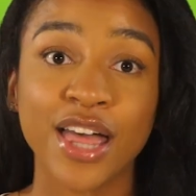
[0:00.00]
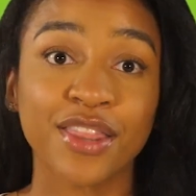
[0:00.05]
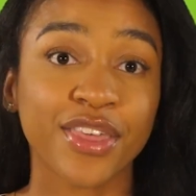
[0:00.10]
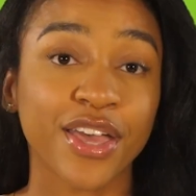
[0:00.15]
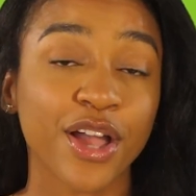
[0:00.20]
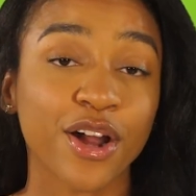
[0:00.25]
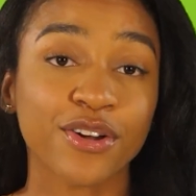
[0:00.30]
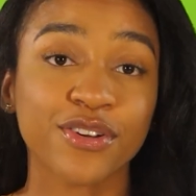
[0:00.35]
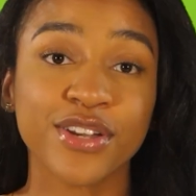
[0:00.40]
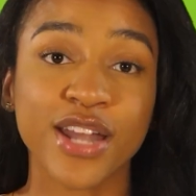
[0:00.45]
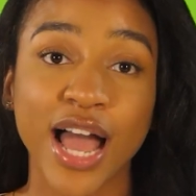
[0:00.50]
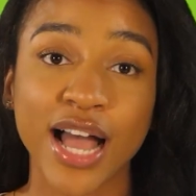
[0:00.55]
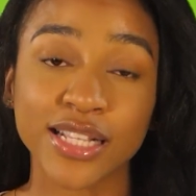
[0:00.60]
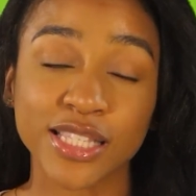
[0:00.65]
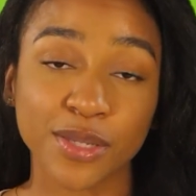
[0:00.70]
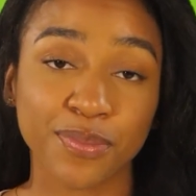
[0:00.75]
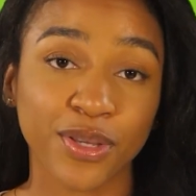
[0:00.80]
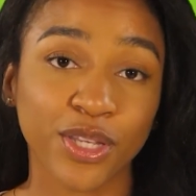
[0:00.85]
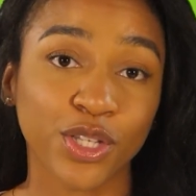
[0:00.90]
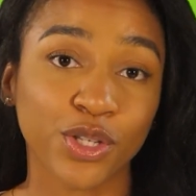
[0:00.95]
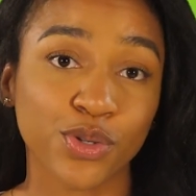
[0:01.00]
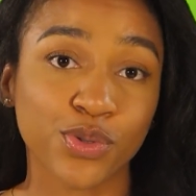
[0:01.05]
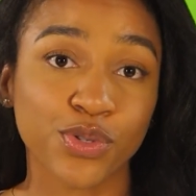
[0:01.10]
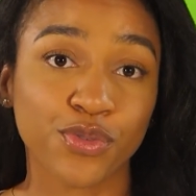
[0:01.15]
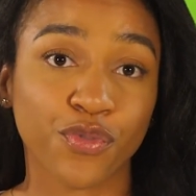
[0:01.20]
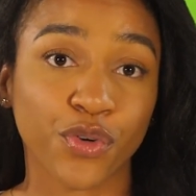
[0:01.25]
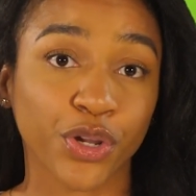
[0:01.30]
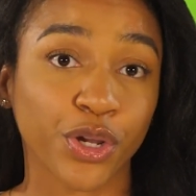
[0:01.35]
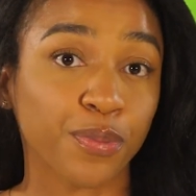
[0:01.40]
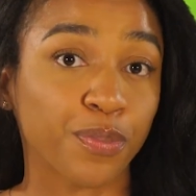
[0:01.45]
They are not to be
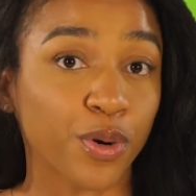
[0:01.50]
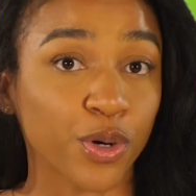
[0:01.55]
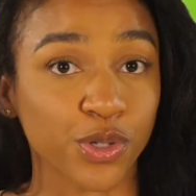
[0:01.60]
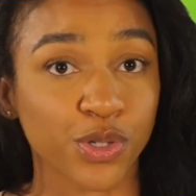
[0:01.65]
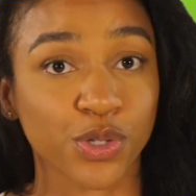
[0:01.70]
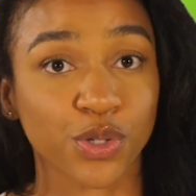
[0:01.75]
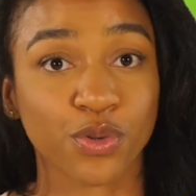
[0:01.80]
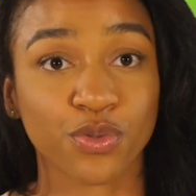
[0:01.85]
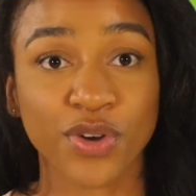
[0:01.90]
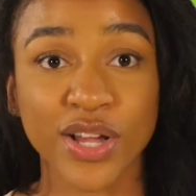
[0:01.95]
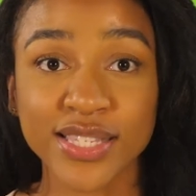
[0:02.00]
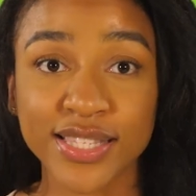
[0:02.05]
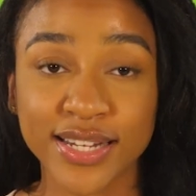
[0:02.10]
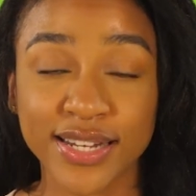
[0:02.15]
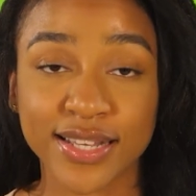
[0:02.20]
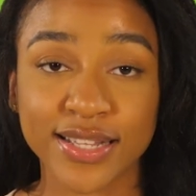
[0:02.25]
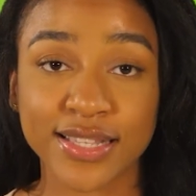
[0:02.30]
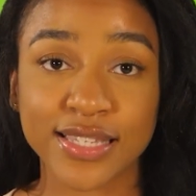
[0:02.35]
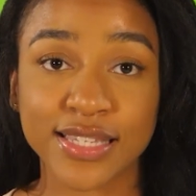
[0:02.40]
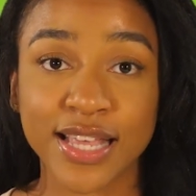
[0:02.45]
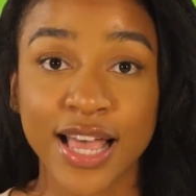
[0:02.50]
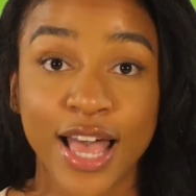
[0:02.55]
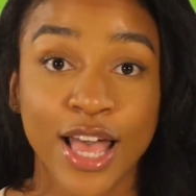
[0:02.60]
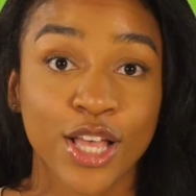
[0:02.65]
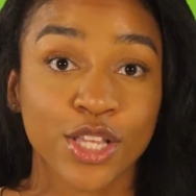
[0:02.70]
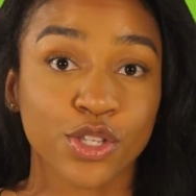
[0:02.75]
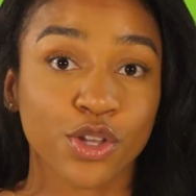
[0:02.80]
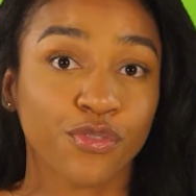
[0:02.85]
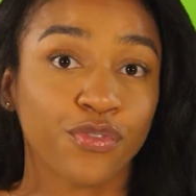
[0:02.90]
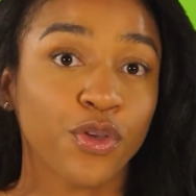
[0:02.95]
used for your personal residence.
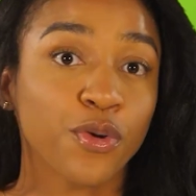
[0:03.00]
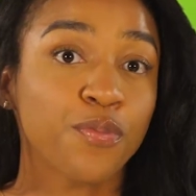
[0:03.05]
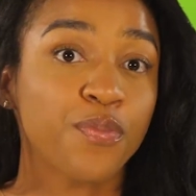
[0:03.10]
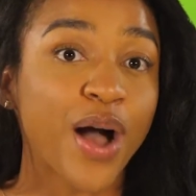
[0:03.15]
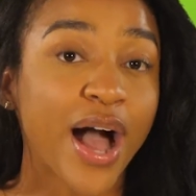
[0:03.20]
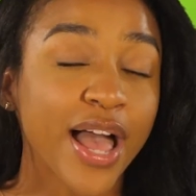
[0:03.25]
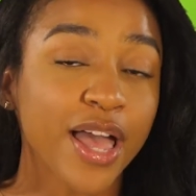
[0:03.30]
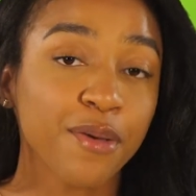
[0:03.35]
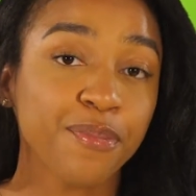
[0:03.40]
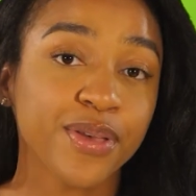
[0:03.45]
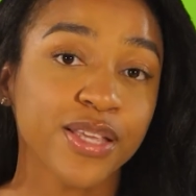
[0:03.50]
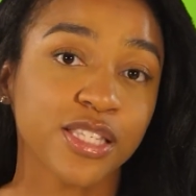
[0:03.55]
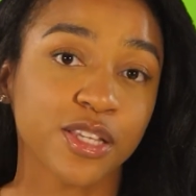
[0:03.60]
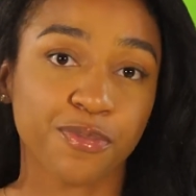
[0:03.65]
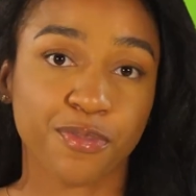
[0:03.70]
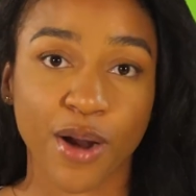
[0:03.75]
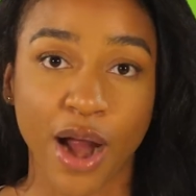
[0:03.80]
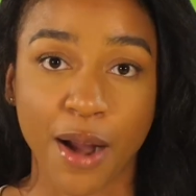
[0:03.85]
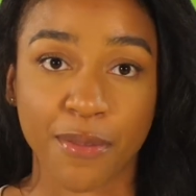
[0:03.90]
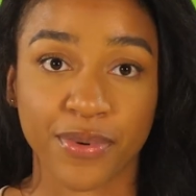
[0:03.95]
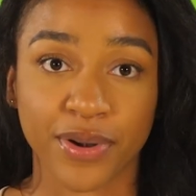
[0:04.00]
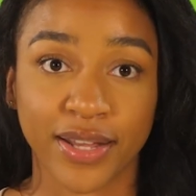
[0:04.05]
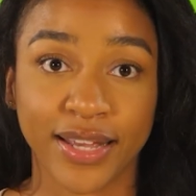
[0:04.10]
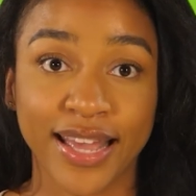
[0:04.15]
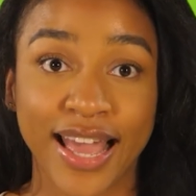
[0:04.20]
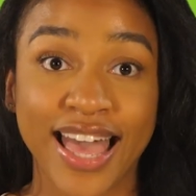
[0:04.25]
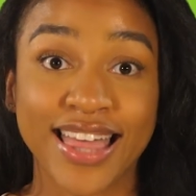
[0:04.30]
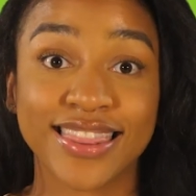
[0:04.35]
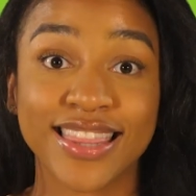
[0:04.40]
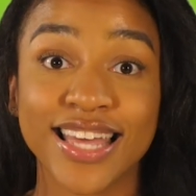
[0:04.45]
So if you buy a piece of
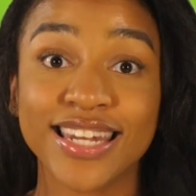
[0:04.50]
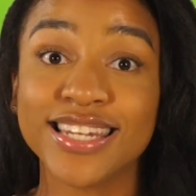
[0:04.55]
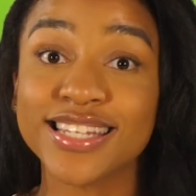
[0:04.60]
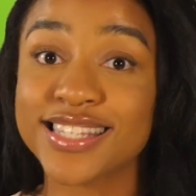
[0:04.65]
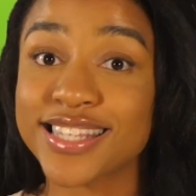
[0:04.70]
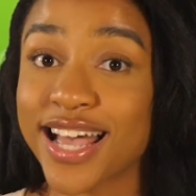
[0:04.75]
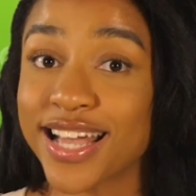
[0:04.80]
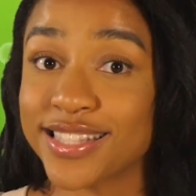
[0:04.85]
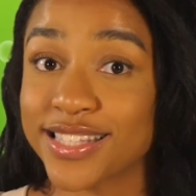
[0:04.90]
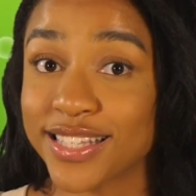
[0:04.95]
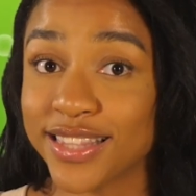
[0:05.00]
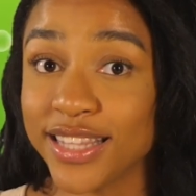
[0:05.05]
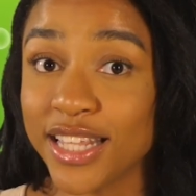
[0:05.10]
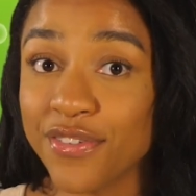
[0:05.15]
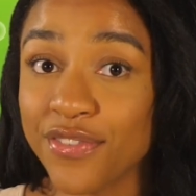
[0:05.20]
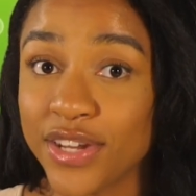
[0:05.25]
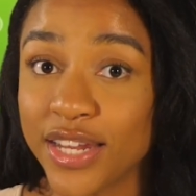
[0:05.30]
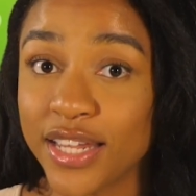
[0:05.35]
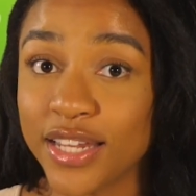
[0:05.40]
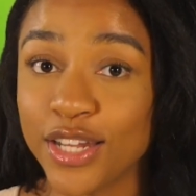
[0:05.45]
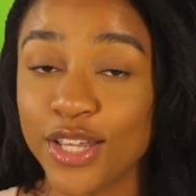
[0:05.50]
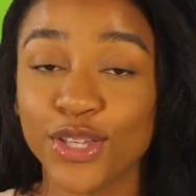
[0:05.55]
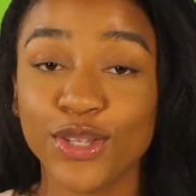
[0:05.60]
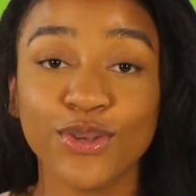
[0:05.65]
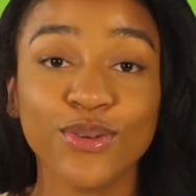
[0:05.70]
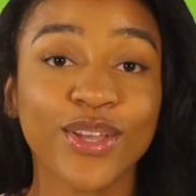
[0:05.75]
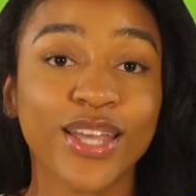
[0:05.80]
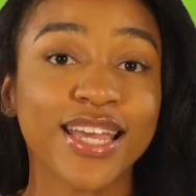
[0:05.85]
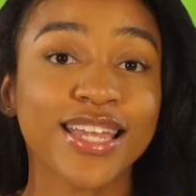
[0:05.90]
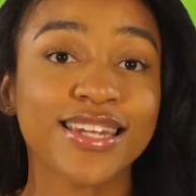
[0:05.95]
property and then decide to live in it,
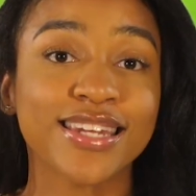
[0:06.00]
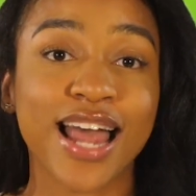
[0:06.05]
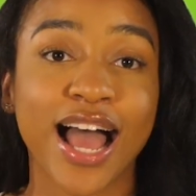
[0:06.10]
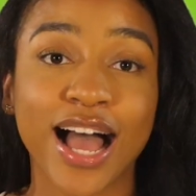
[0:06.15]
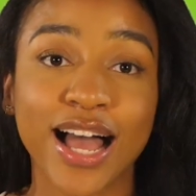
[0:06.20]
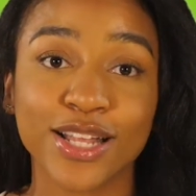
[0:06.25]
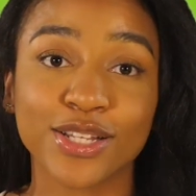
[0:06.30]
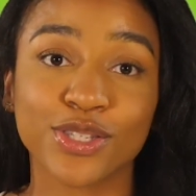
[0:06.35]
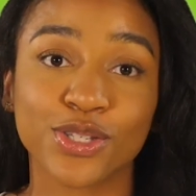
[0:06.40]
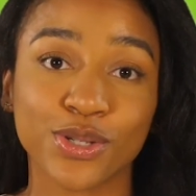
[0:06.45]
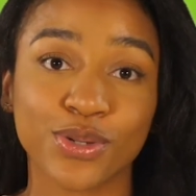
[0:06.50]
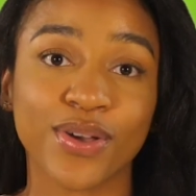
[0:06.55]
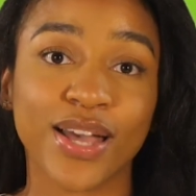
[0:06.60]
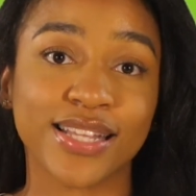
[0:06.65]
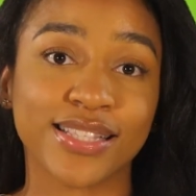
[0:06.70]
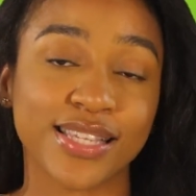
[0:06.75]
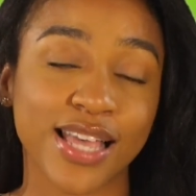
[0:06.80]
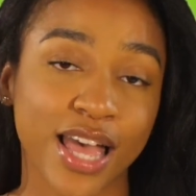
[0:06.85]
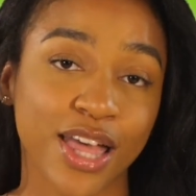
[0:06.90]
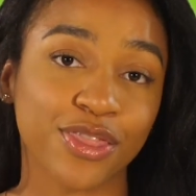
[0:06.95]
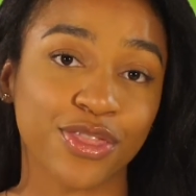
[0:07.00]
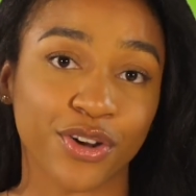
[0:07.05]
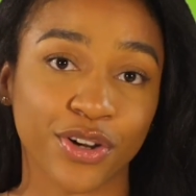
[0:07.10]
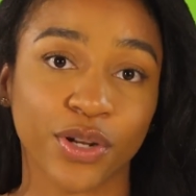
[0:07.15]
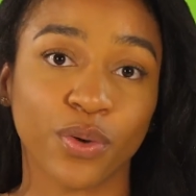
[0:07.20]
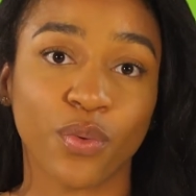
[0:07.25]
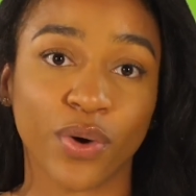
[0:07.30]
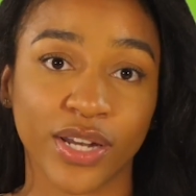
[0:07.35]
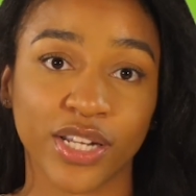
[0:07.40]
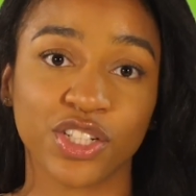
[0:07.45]
you cannot do a
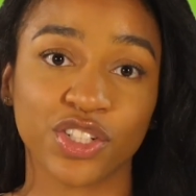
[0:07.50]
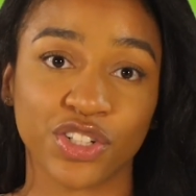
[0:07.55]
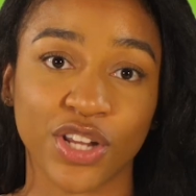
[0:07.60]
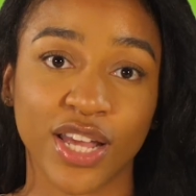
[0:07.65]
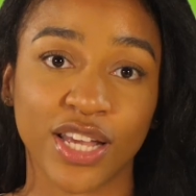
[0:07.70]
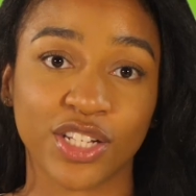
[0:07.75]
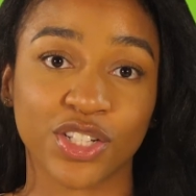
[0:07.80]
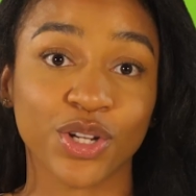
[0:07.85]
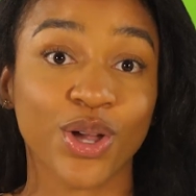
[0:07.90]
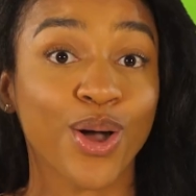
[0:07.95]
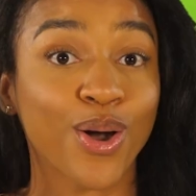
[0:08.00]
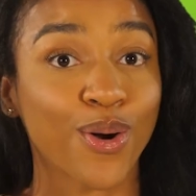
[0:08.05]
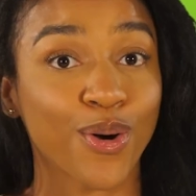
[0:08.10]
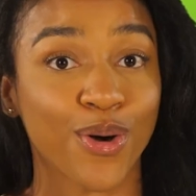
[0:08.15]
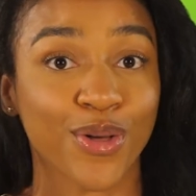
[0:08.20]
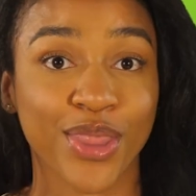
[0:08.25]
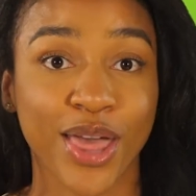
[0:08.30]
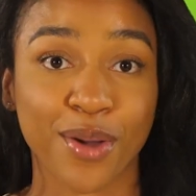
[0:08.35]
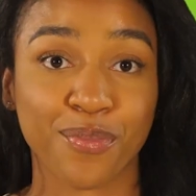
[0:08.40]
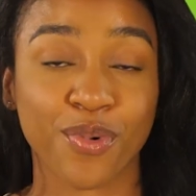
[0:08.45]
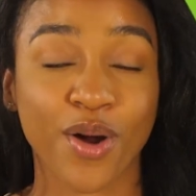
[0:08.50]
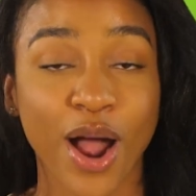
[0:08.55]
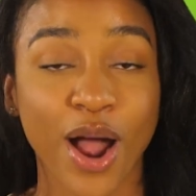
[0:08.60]
1031 exchange on that